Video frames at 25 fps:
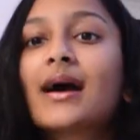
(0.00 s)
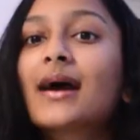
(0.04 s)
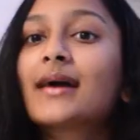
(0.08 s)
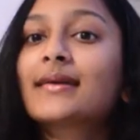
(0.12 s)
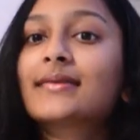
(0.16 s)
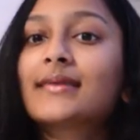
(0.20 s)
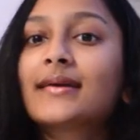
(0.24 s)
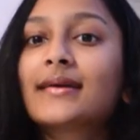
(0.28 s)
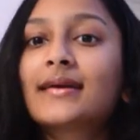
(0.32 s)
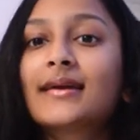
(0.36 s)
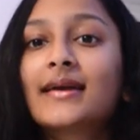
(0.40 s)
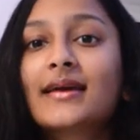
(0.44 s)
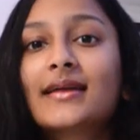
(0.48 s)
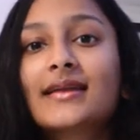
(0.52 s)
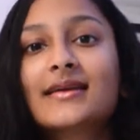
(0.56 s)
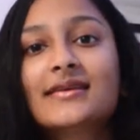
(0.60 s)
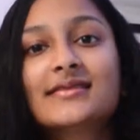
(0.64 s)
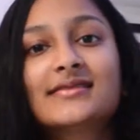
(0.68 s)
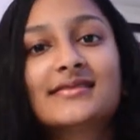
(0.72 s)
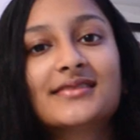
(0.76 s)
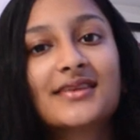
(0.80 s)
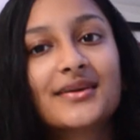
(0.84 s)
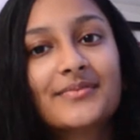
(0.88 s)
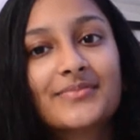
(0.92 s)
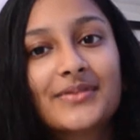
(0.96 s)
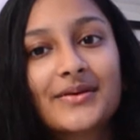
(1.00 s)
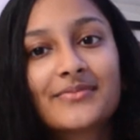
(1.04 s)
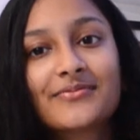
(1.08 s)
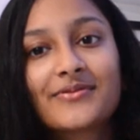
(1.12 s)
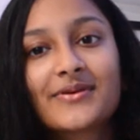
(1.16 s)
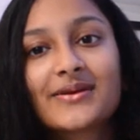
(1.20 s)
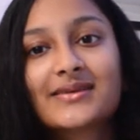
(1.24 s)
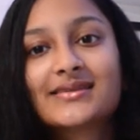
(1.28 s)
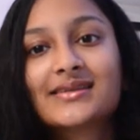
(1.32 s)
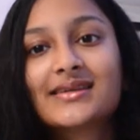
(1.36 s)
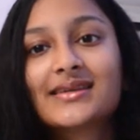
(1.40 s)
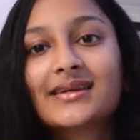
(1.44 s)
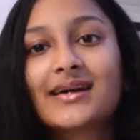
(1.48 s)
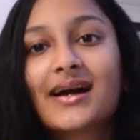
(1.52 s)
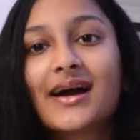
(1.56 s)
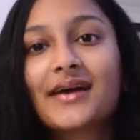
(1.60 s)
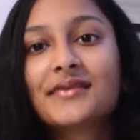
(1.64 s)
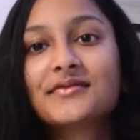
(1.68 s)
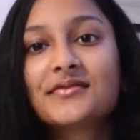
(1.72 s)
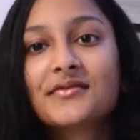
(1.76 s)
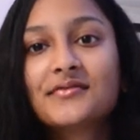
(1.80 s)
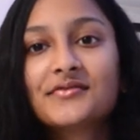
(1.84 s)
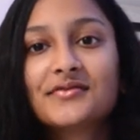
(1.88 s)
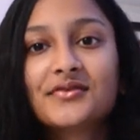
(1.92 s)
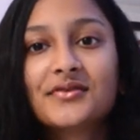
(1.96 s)
I think it is super pretty. I
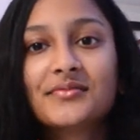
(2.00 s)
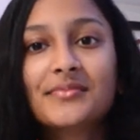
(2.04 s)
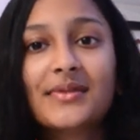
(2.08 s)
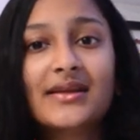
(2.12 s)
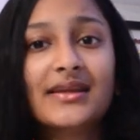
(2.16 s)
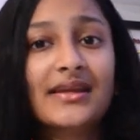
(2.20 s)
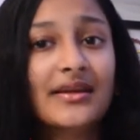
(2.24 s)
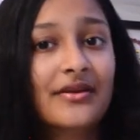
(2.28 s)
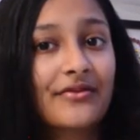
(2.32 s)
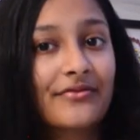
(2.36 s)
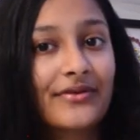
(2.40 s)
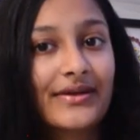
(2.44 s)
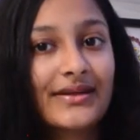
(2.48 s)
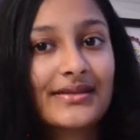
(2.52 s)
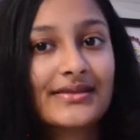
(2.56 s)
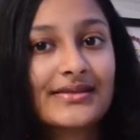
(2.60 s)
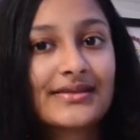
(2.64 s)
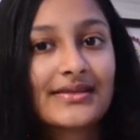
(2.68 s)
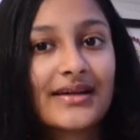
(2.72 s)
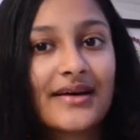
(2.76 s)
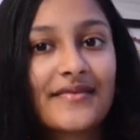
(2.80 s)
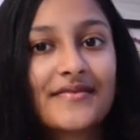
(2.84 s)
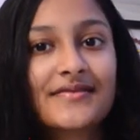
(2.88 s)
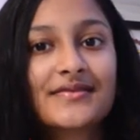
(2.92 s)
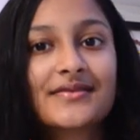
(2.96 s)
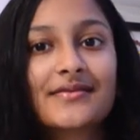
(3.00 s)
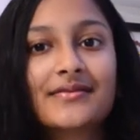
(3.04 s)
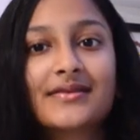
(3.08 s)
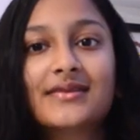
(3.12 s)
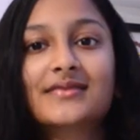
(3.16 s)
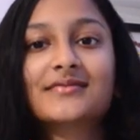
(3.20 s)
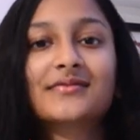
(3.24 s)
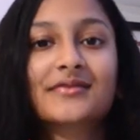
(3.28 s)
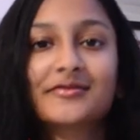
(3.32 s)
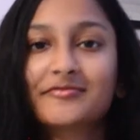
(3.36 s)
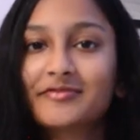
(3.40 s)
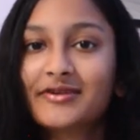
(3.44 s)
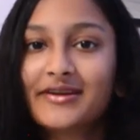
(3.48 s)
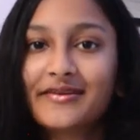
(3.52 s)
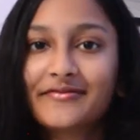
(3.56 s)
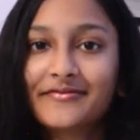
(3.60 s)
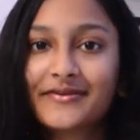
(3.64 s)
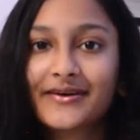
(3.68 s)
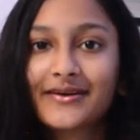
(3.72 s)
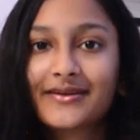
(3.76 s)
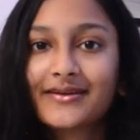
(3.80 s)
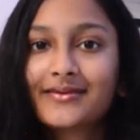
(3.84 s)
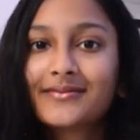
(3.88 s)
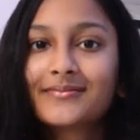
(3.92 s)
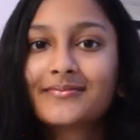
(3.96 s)
don't do many green stuff, so this was really
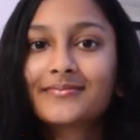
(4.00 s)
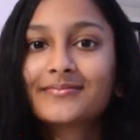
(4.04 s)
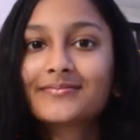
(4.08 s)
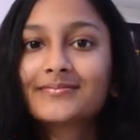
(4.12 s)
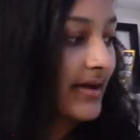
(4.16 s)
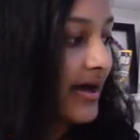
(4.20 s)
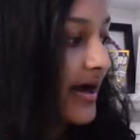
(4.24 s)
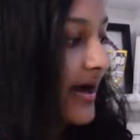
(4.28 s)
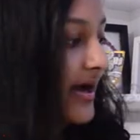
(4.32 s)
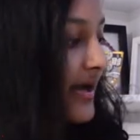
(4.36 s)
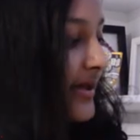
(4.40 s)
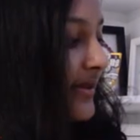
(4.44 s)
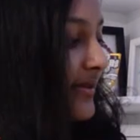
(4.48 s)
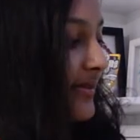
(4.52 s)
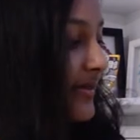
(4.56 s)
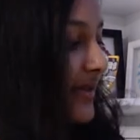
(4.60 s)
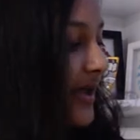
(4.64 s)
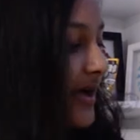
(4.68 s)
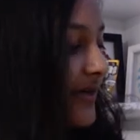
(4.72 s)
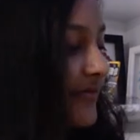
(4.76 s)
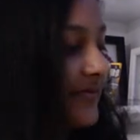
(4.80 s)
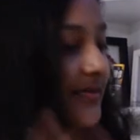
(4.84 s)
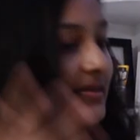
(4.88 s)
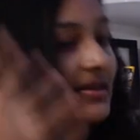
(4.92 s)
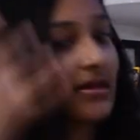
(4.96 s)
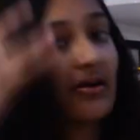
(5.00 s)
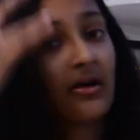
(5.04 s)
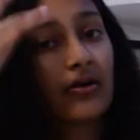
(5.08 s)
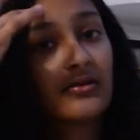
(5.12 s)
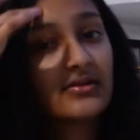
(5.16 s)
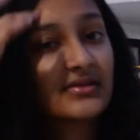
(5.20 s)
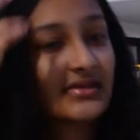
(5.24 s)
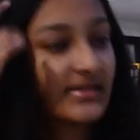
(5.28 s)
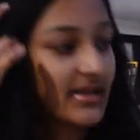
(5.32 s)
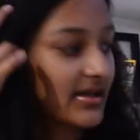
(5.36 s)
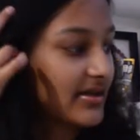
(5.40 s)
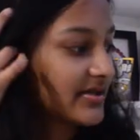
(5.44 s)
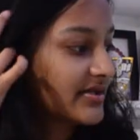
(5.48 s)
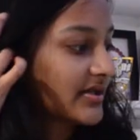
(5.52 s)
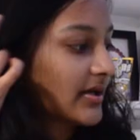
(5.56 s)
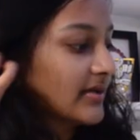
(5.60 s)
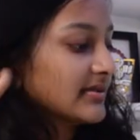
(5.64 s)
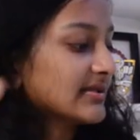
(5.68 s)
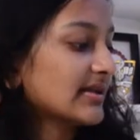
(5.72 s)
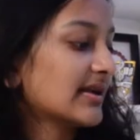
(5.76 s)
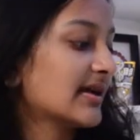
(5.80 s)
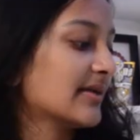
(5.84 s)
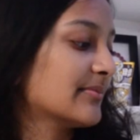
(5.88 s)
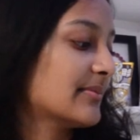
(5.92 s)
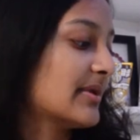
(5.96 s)
fun. I love the whole skin tones
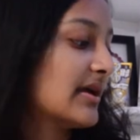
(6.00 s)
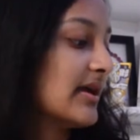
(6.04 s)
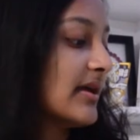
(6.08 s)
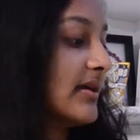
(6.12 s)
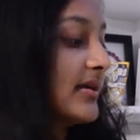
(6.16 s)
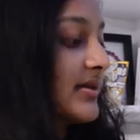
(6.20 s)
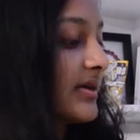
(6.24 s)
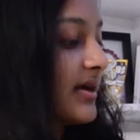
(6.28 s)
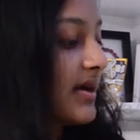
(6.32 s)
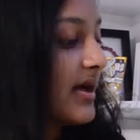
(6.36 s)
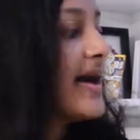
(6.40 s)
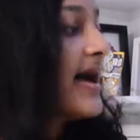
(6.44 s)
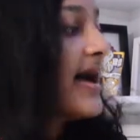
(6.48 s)
that I made,